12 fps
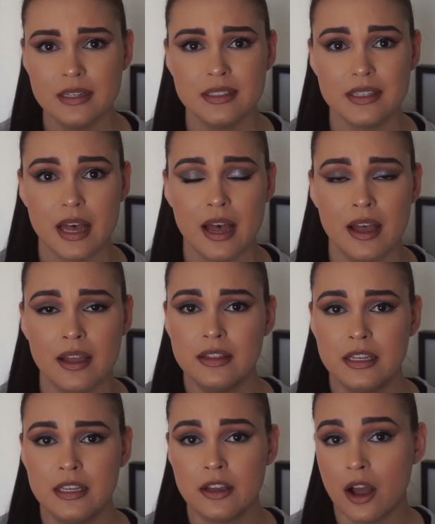is that
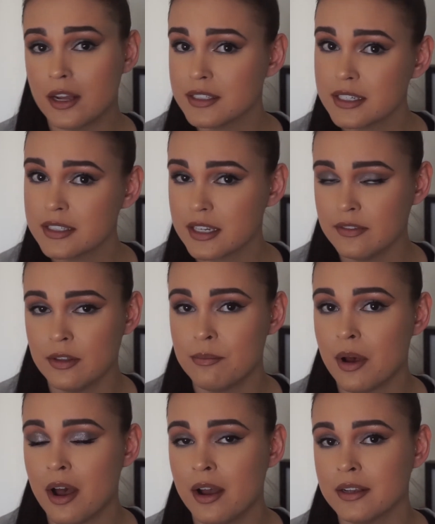the contents of the
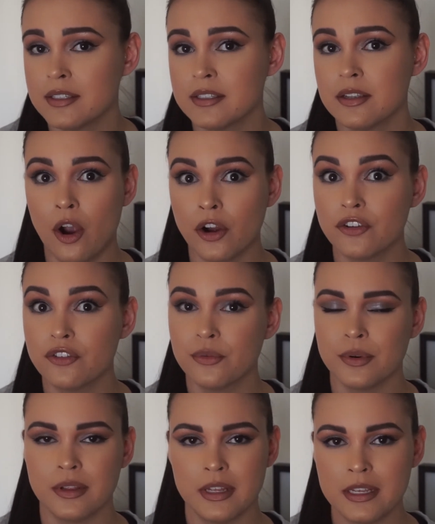box aren't
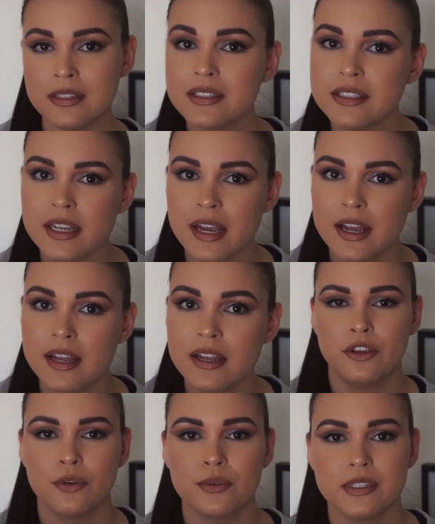released yet.
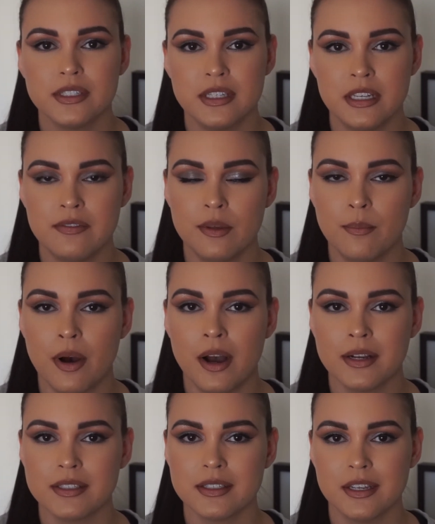You'll receive the
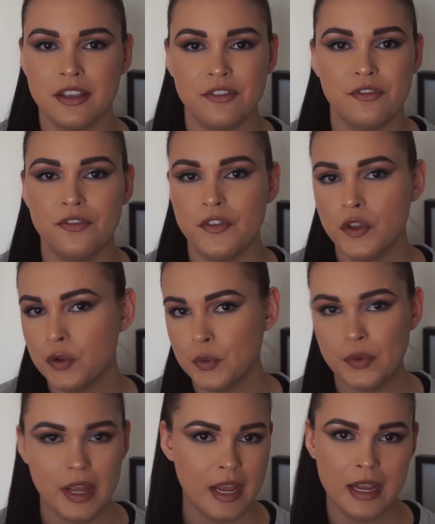box a few
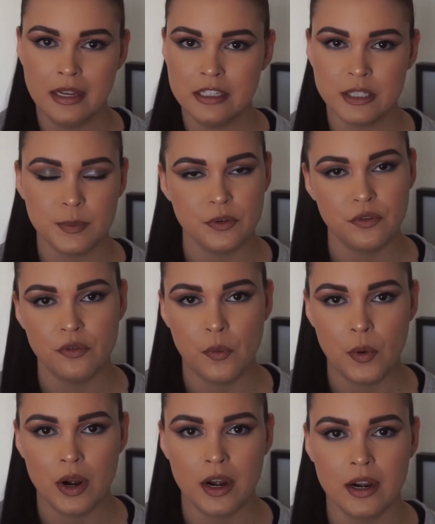days
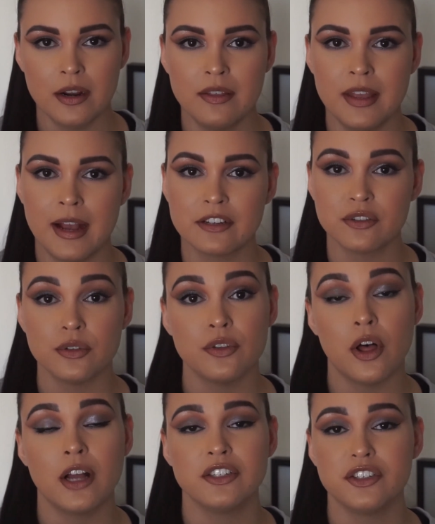before the actual
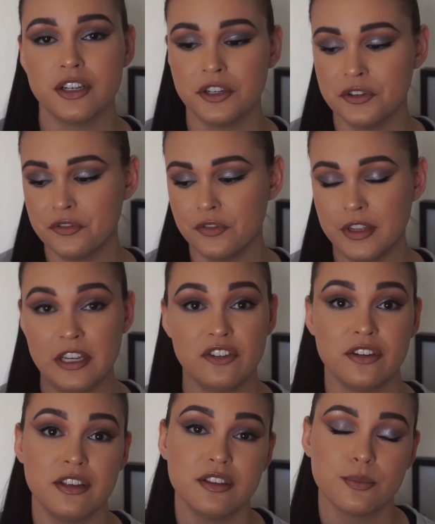launch of each
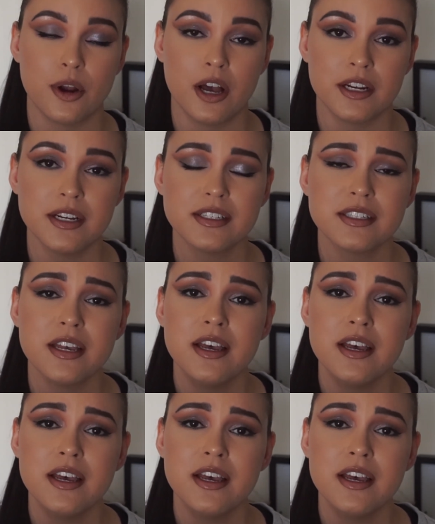of these products.